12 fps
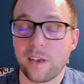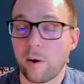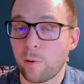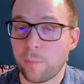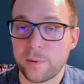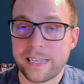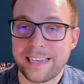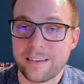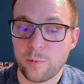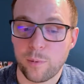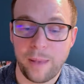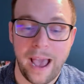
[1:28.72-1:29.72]
a
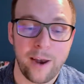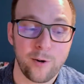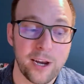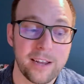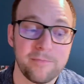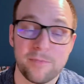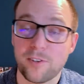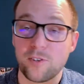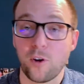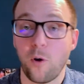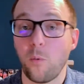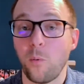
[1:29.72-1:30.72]
replaceable battery.
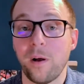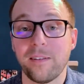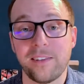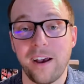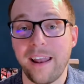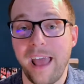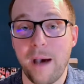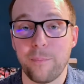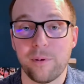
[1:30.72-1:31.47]
So well done, Apple.